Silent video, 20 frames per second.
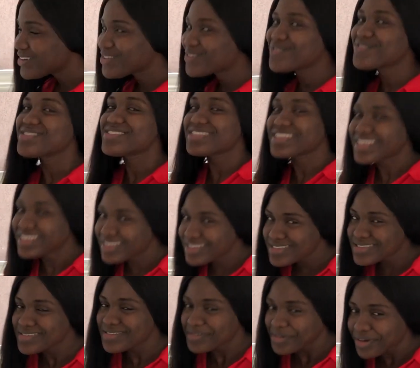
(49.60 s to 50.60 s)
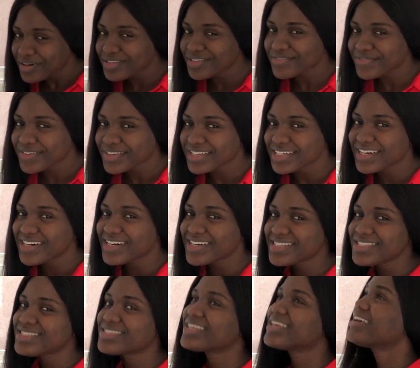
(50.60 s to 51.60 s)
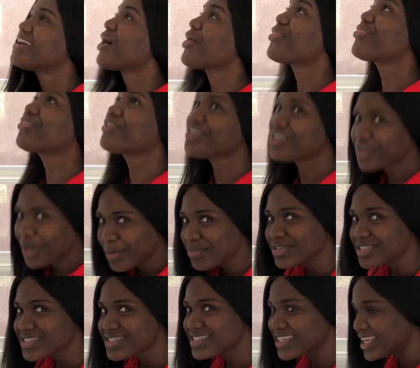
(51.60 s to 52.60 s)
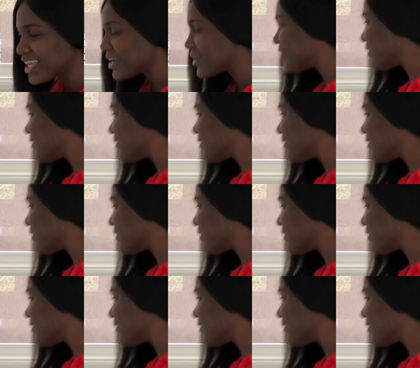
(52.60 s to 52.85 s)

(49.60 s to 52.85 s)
you've seen this throughout the videos, the double sink.